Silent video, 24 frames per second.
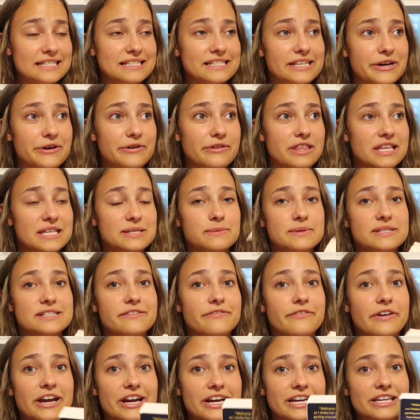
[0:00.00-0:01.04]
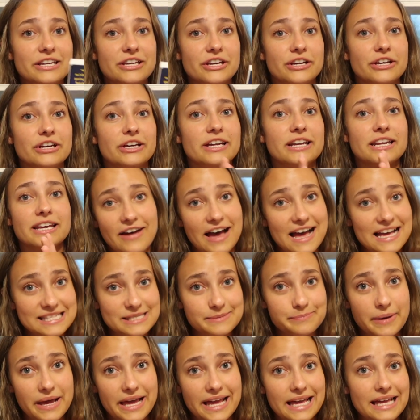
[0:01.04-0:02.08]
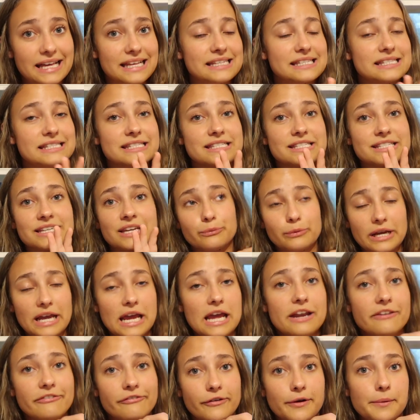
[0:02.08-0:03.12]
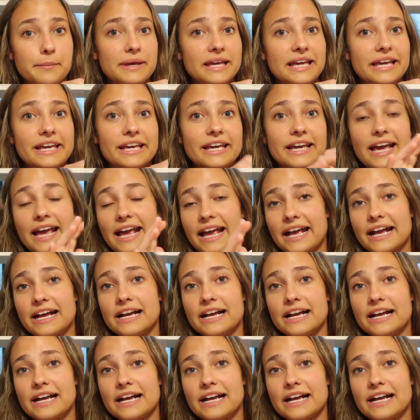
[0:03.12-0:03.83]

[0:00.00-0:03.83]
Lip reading: So this was a very good, fast-paced read for me,